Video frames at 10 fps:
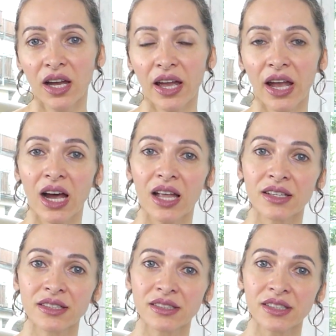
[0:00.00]

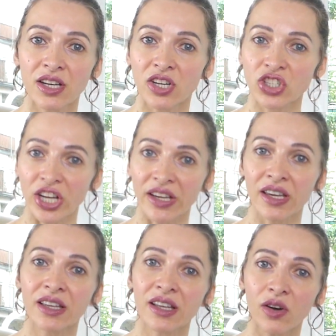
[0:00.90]
and
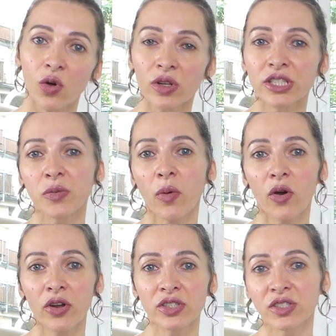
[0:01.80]
checking all these
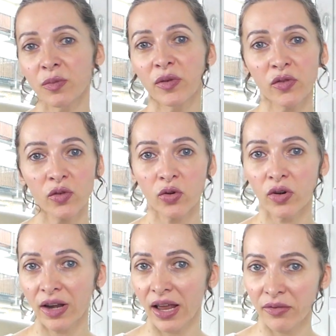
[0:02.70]
points
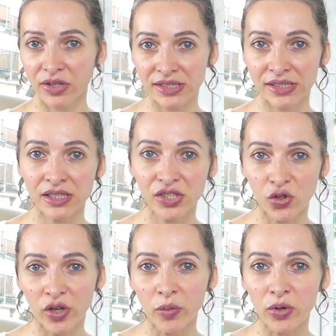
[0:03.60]
before every single
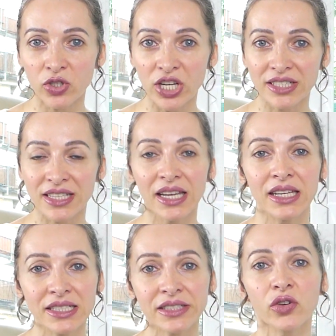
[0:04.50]
sewing project. It
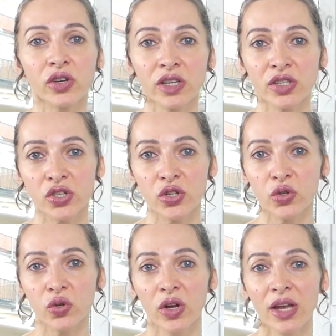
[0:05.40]
is going
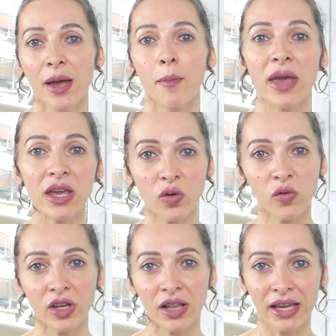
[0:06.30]
to make you
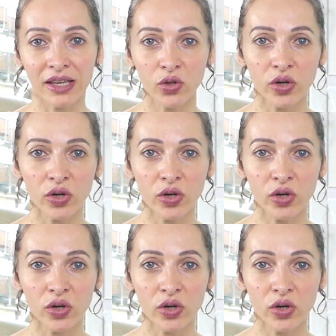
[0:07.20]
feel like you